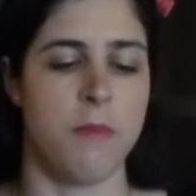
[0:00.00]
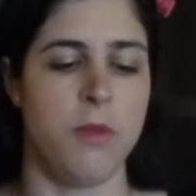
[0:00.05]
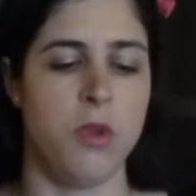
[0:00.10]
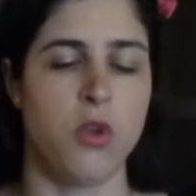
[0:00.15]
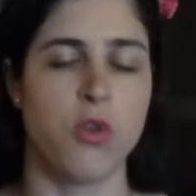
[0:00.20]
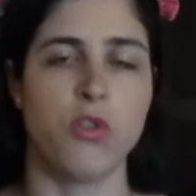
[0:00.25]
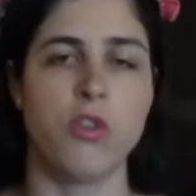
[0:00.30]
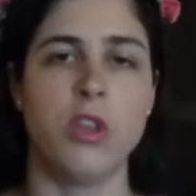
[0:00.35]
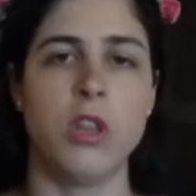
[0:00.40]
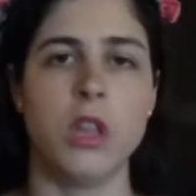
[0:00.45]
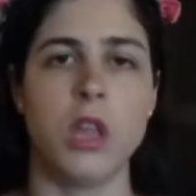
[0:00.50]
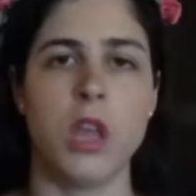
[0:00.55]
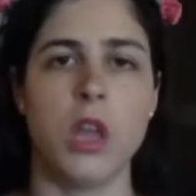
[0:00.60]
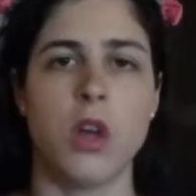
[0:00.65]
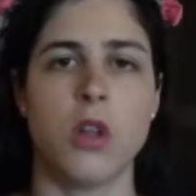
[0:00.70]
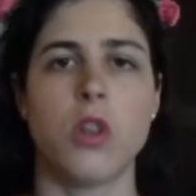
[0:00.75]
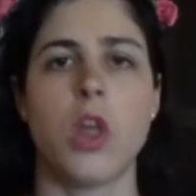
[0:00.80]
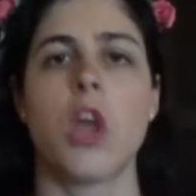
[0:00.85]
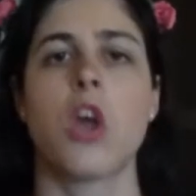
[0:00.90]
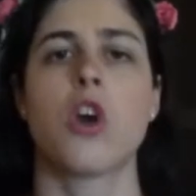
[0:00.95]
you're
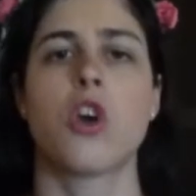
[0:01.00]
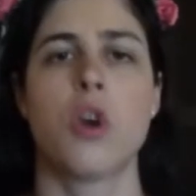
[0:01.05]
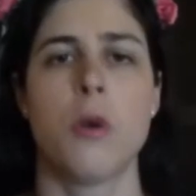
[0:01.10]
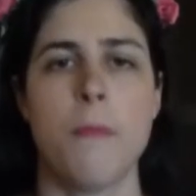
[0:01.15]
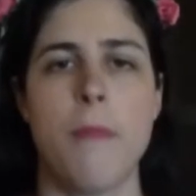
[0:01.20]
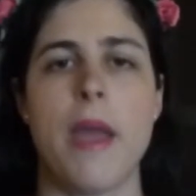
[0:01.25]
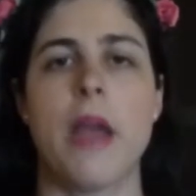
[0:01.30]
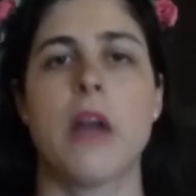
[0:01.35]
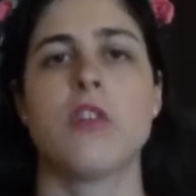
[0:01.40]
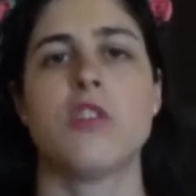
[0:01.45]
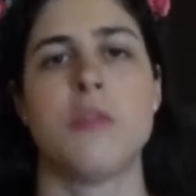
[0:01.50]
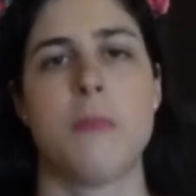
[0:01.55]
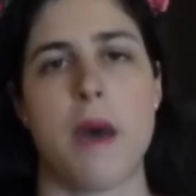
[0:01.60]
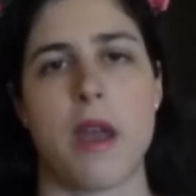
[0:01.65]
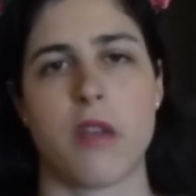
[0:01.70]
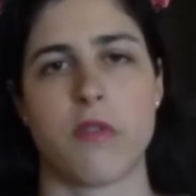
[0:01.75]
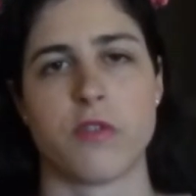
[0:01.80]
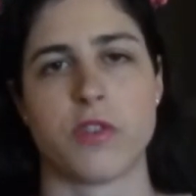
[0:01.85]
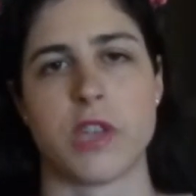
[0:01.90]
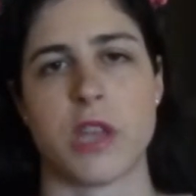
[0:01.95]
dealing, like, compared to
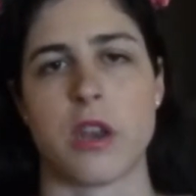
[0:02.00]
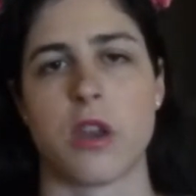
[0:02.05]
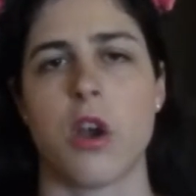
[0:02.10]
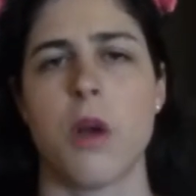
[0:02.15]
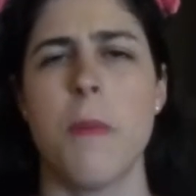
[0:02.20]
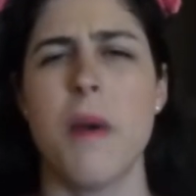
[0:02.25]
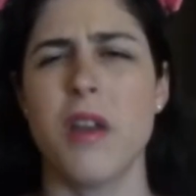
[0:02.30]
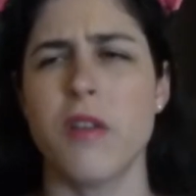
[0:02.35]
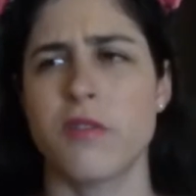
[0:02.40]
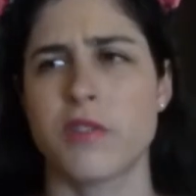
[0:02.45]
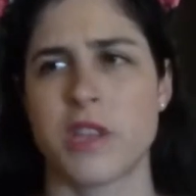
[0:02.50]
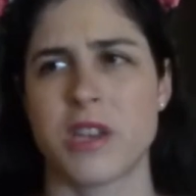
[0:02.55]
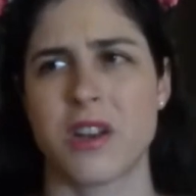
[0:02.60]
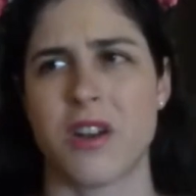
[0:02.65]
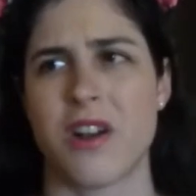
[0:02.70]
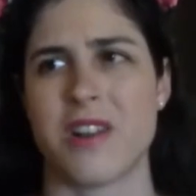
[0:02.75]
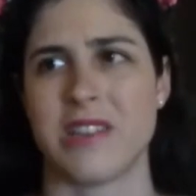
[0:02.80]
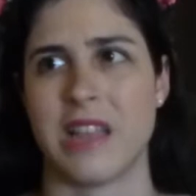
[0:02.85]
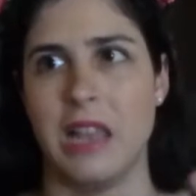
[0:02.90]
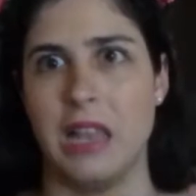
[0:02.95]
Battle for
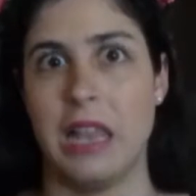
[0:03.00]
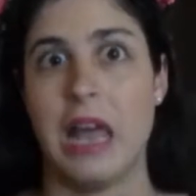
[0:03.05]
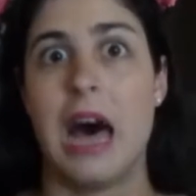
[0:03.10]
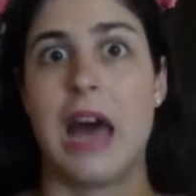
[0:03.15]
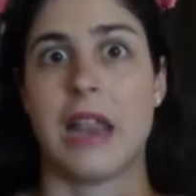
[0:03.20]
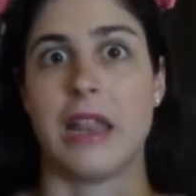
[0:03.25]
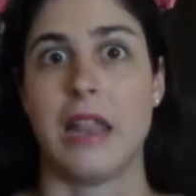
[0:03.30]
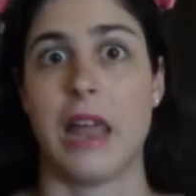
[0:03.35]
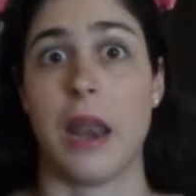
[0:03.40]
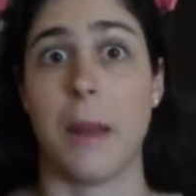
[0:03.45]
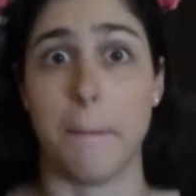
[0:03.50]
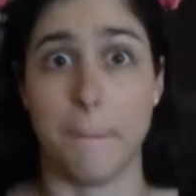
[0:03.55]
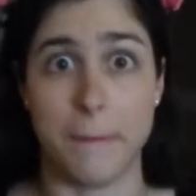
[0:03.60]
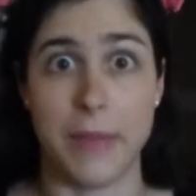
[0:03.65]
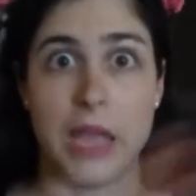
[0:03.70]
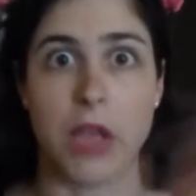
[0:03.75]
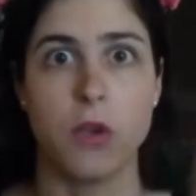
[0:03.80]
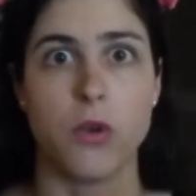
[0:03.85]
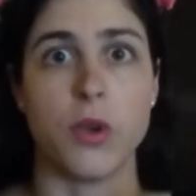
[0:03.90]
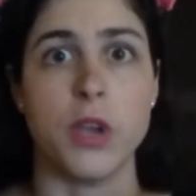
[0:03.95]
Zendikar has a lot of
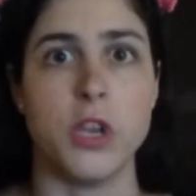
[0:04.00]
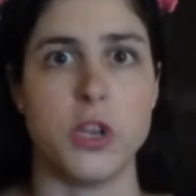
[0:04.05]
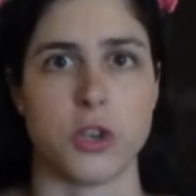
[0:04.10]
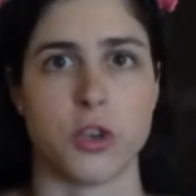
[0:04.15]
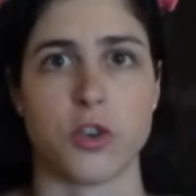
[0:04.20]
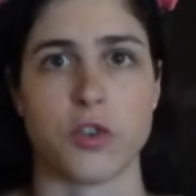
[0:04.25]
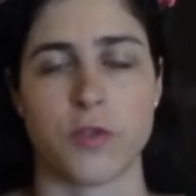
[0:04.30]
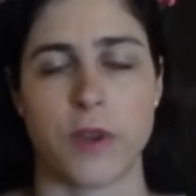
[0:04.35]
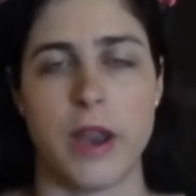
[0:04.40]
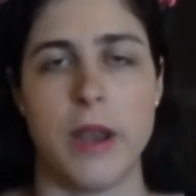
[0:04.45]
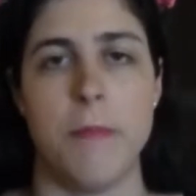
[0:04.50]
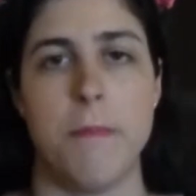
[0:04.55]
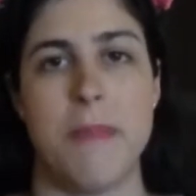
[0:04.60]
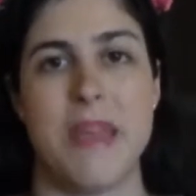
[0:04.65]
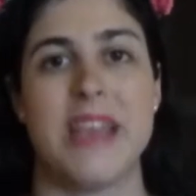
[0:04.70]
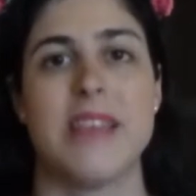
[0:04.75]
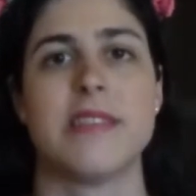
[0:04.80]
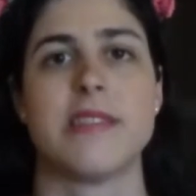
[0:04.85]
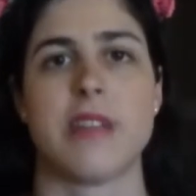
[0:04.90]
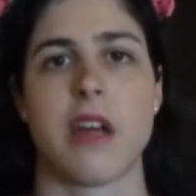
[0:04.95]
big creatures, right, and
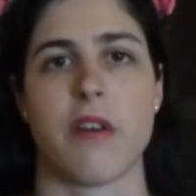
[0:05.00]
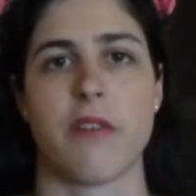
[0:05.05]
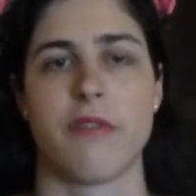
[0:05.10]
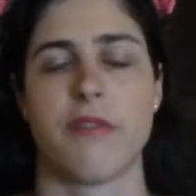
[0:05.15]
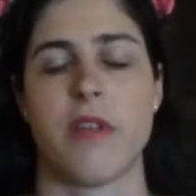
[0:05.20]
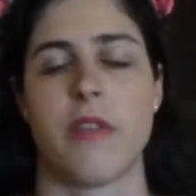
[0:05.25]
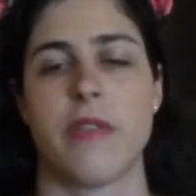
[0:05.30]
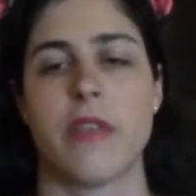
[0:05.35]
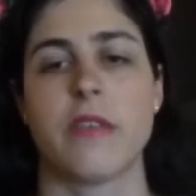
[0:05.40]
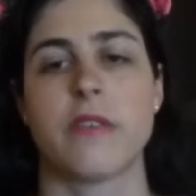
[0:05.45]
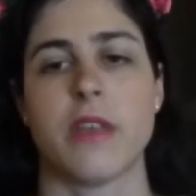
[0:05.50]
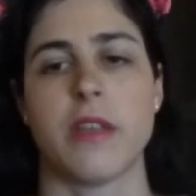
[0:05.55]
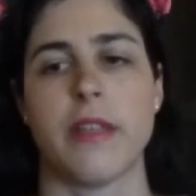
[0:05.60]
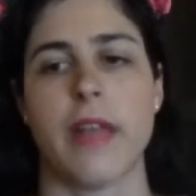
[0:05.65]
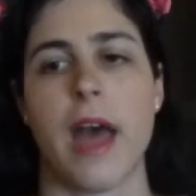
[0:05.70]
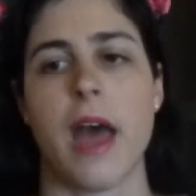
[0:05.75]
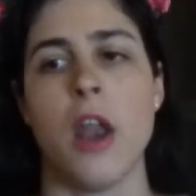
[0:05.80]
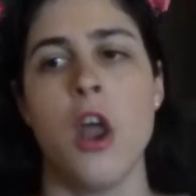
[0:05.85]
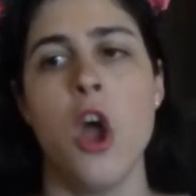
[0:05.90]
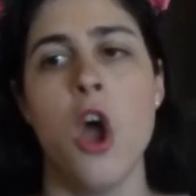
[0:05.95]
big stuff, and things like
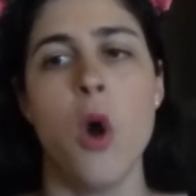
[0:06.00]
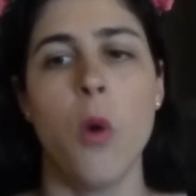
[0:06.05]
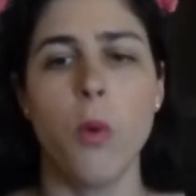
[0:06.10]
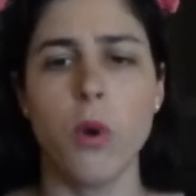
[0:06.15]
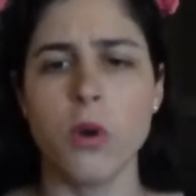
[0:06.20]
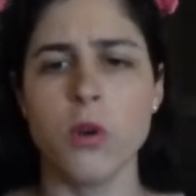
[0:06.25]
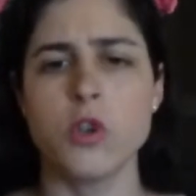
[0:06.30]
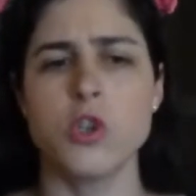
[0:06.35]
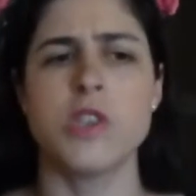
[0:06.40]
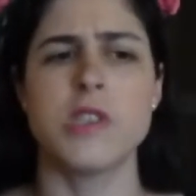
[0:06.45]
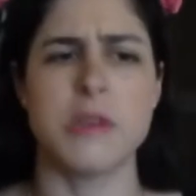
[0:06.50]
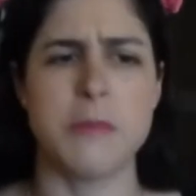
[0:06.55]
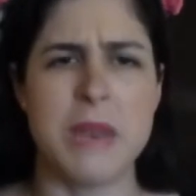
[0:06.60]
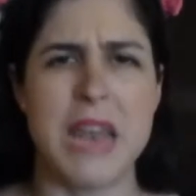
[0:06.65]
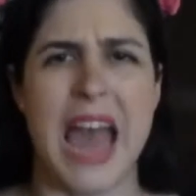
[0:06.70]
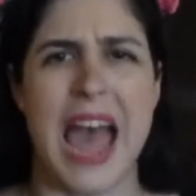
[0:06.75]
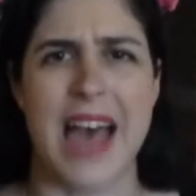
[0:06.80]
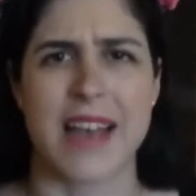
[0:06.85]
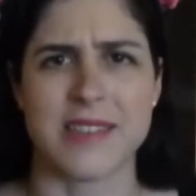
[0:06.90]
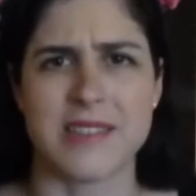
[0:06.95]
that. Origins, I
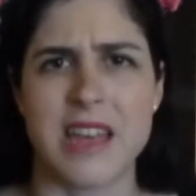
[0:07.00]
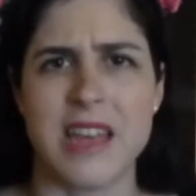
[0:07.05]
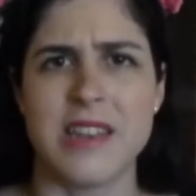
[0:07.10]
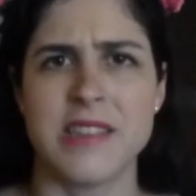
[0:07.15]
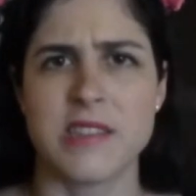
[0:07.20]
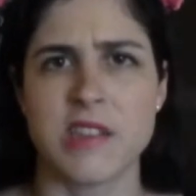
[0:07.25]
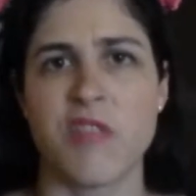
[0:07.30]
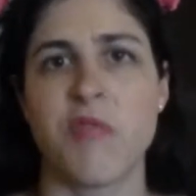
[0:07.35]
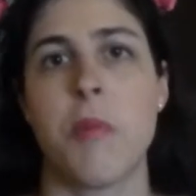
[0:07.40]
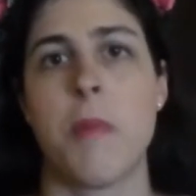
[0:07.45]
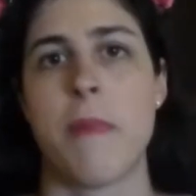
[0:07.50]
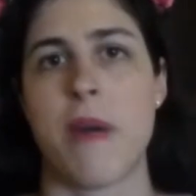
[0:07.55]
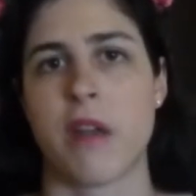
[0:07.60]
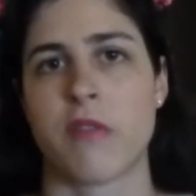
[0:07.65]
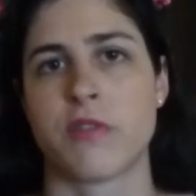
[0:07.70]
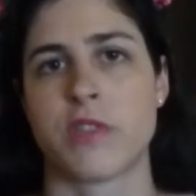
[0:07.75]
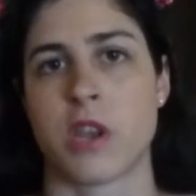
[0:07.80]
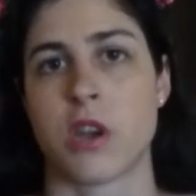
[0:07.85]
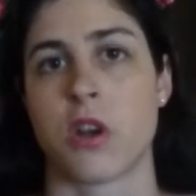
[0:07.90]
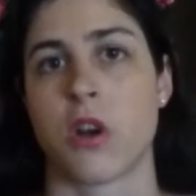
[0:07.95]
mean, has that and stuff, but Battle
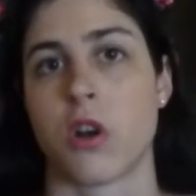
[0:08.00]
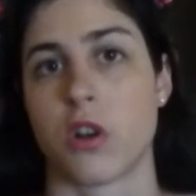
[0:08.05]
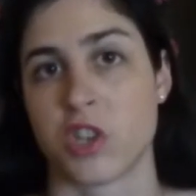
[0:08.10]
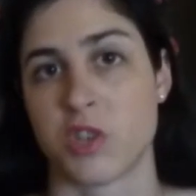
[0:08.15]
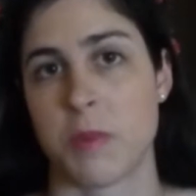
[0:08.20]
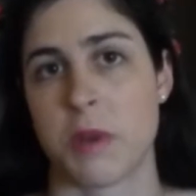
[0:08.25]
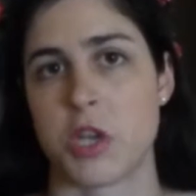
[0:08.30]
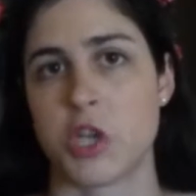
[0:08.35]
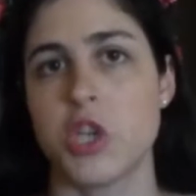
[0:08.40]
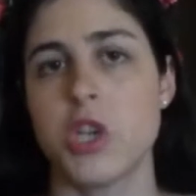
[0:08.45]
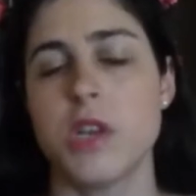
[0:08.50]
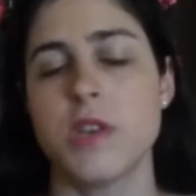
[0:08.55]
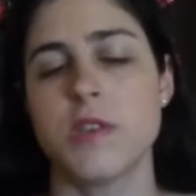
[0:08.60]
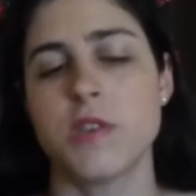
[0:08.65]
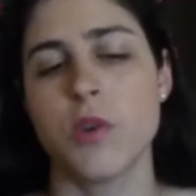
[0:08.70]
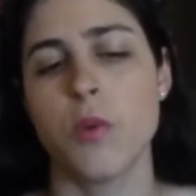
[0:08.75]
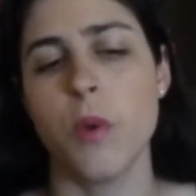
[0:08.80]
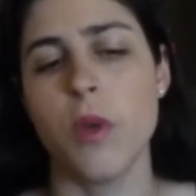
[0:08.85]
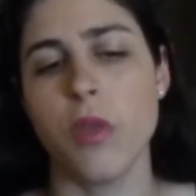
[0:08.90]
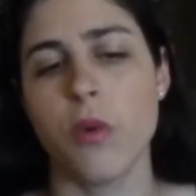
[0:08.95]
for Zendikar especially does,
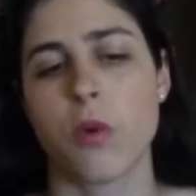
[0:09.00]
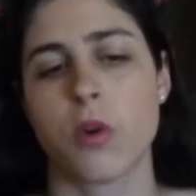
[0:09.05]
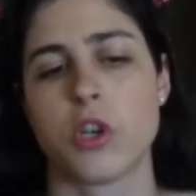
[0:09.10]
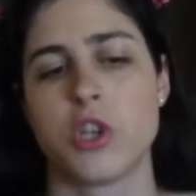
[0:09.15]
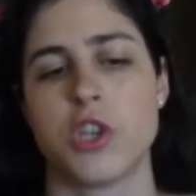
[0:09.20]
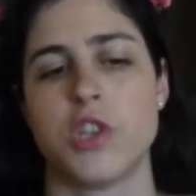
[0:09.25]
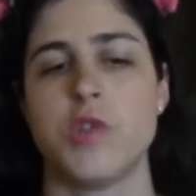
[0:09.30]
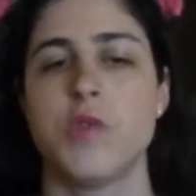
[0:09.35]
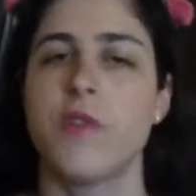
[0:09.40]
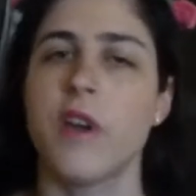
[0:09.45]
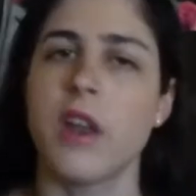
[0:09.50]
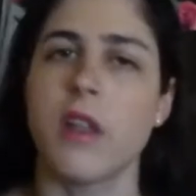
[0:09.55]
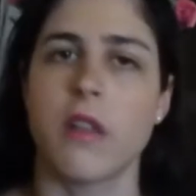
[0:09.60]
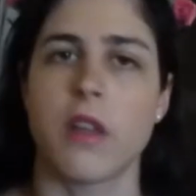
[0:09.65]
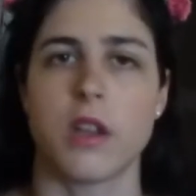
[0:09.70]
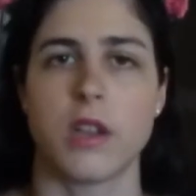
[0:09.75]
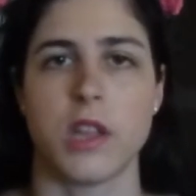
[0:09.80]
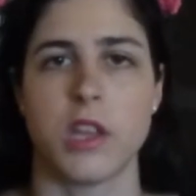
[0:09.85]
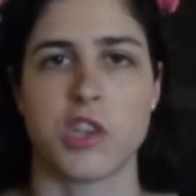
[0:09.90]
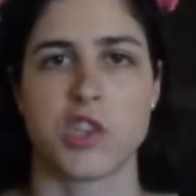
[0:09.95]
so with Origins, you've got a
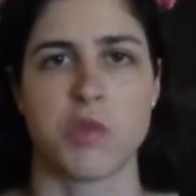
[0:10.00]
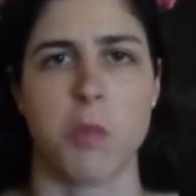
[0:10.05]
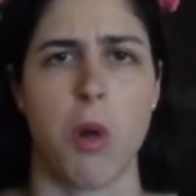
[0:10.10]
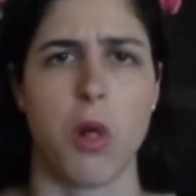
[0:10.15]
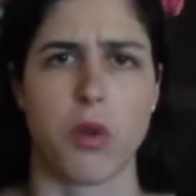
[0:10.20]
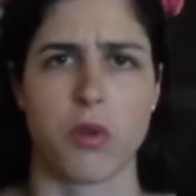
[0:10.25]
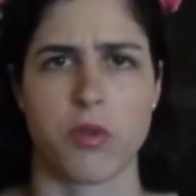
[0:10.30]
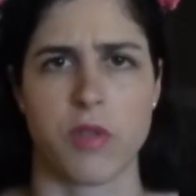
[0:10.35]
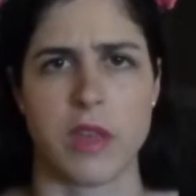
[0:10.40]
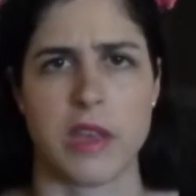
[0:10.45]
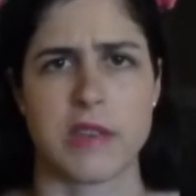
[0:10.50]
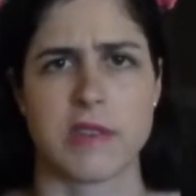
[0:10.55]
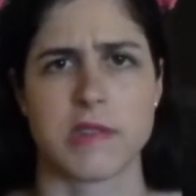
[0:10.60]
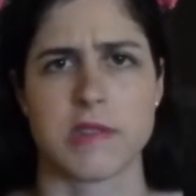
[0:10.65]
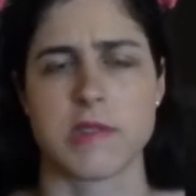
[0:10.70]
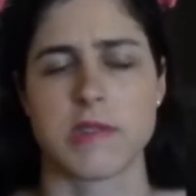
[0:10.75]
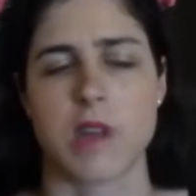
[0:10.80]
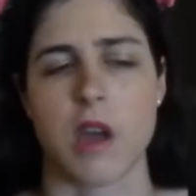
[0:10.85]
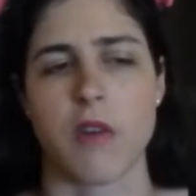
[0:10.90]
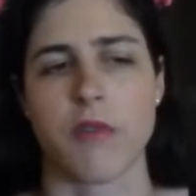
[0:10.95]
lot of, like, smaller things
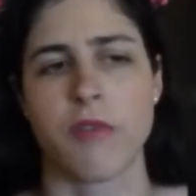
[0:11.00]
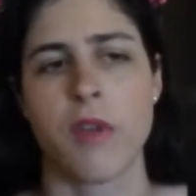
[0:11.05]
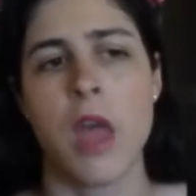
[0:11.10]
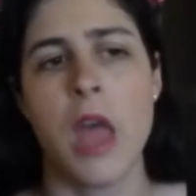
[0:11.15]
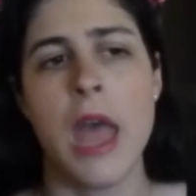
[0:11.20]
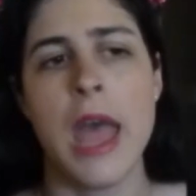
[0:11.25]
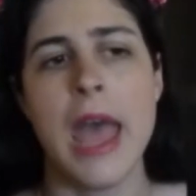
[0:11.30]
and stuff.